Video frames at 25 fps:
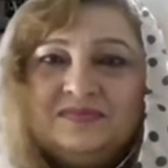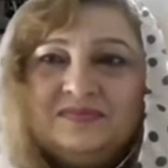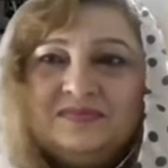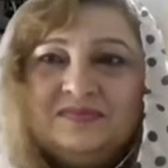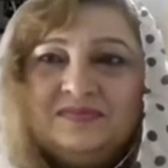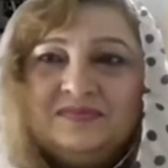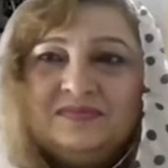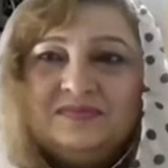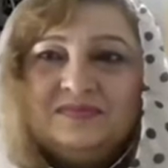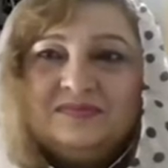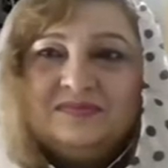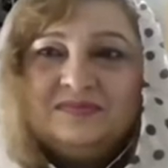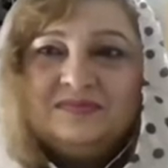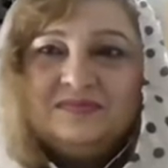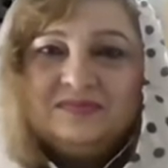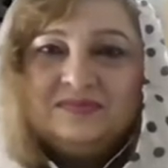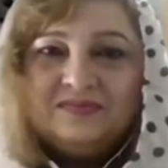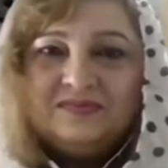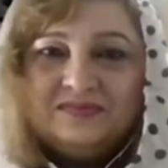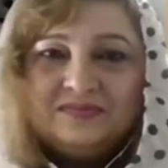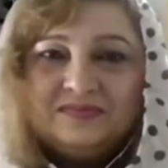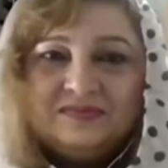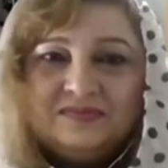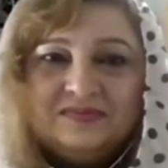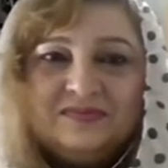
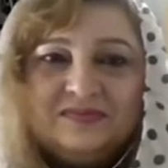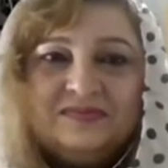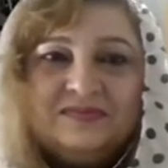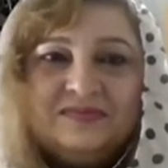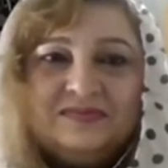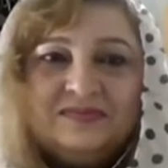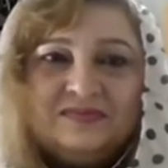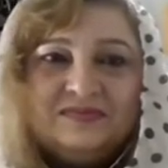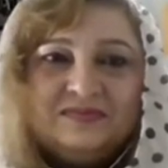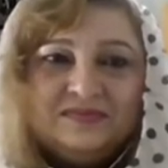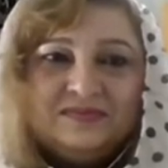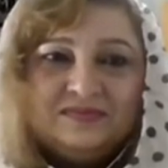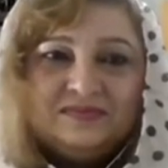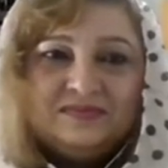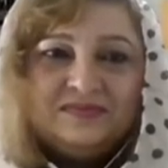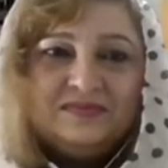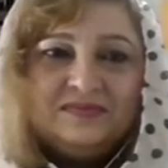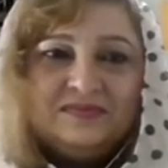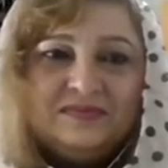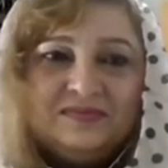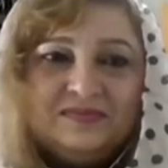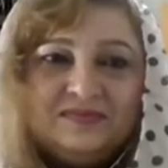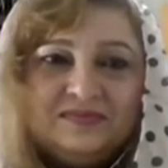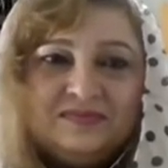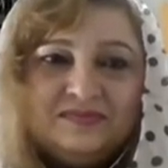
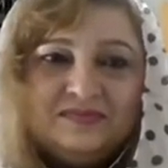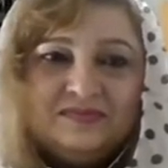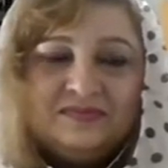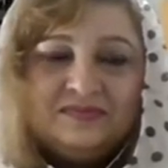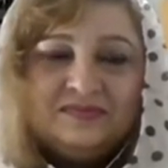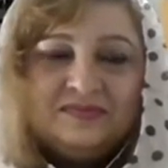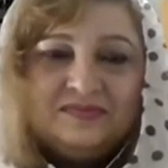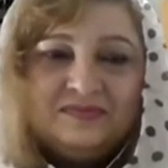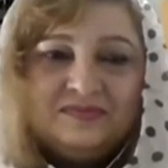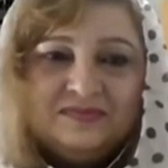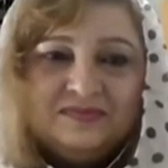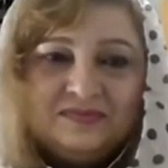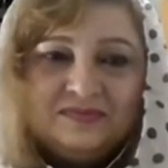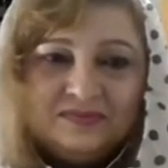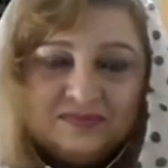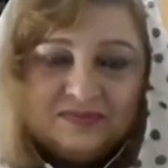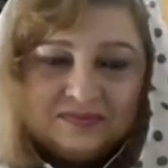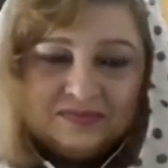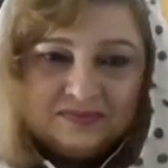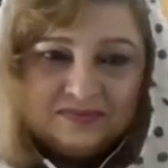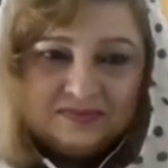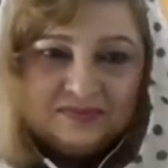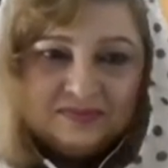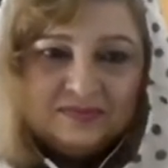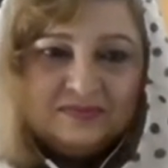
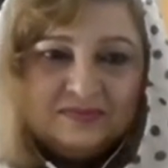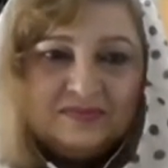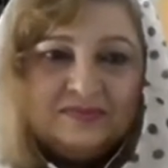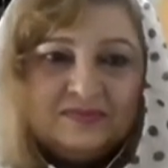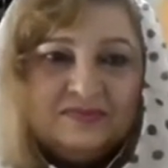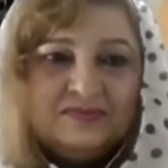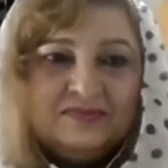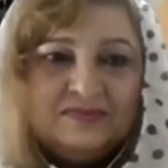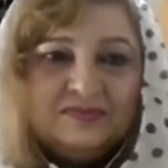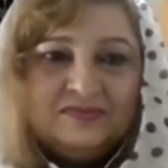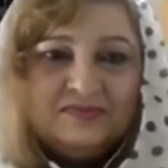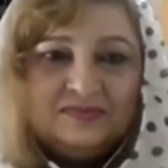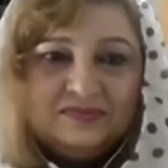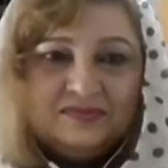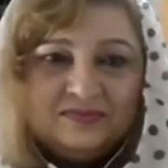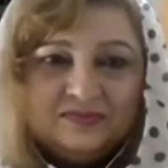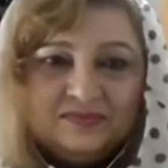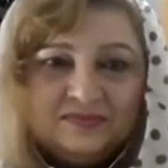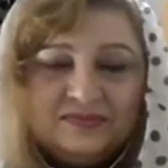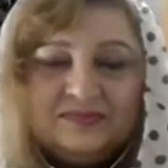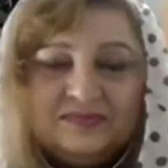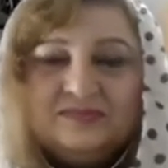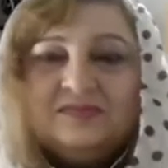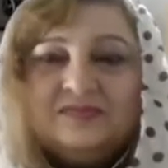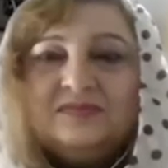
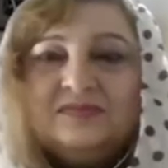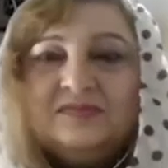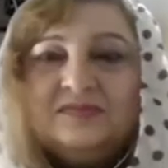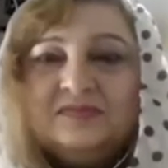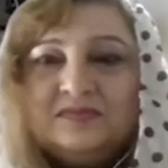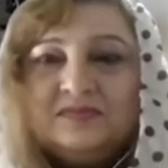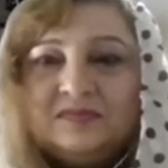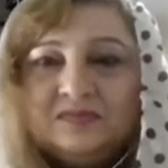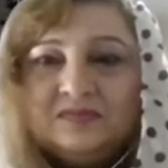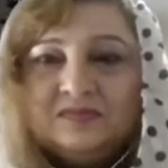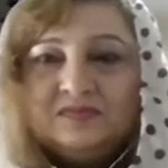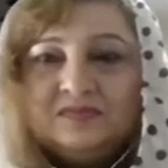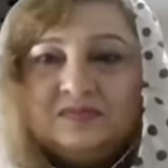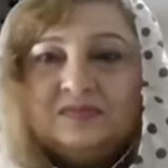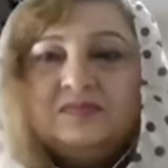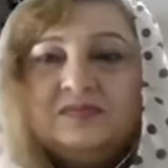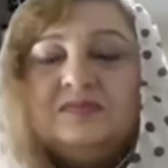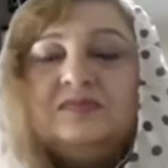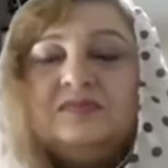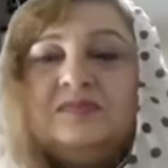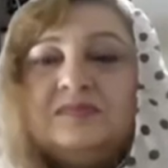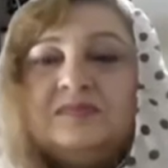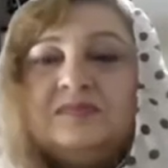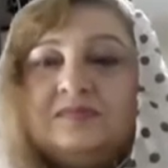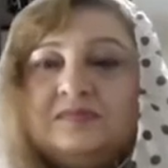
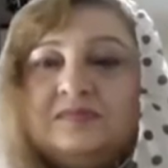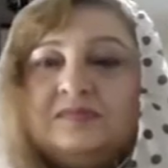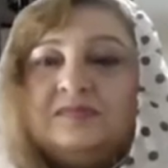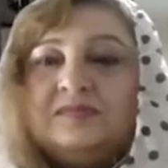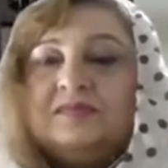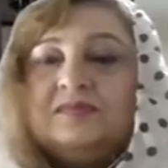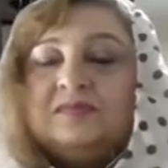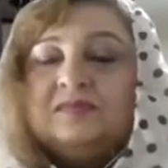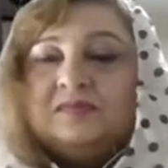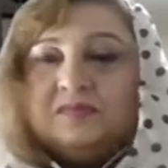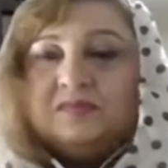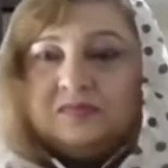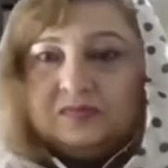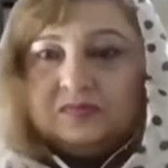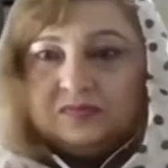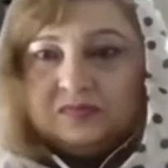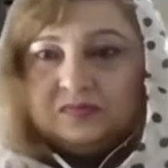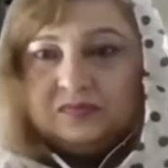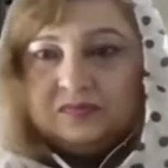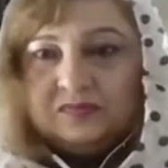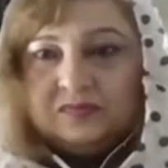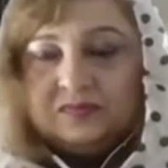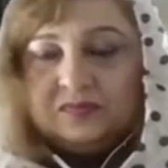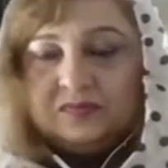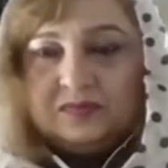
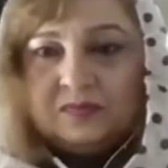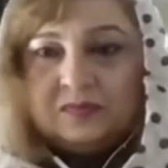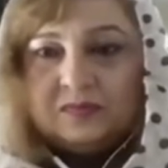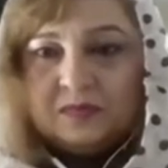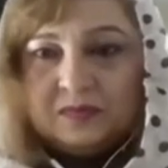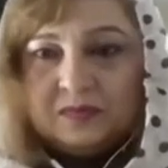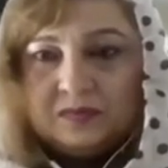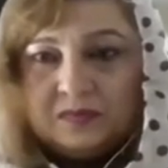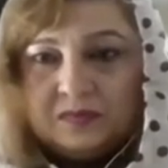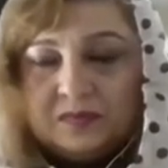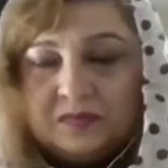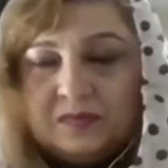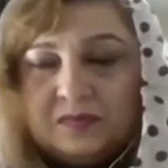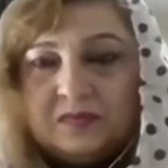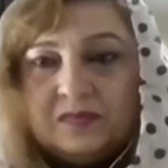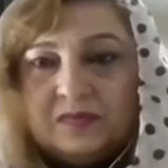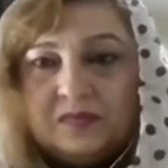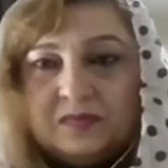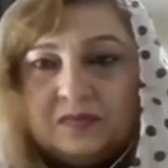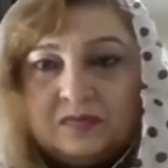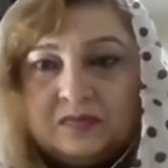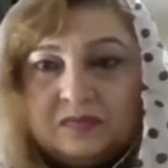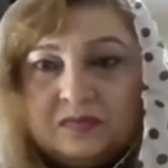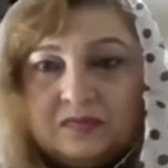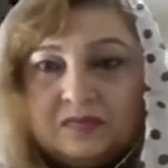
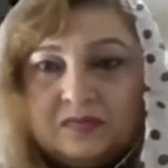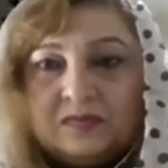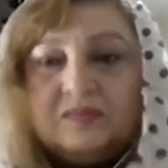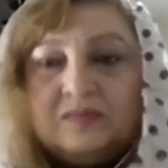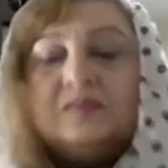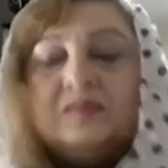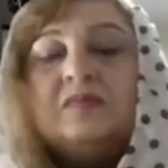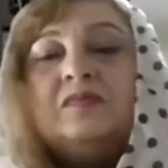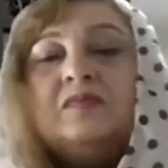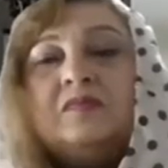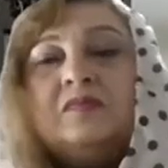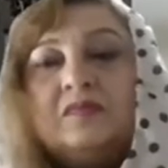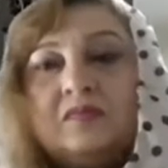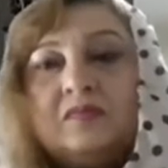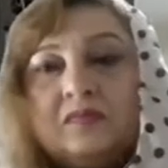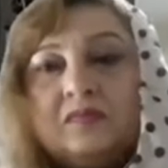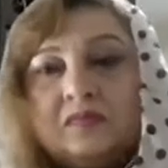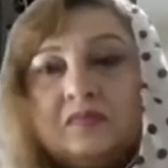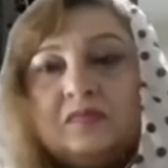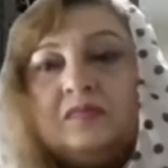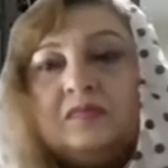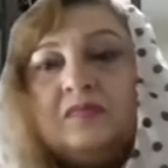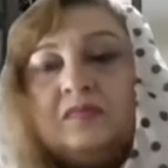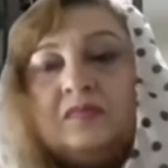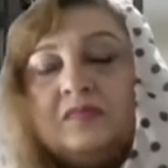[no speech]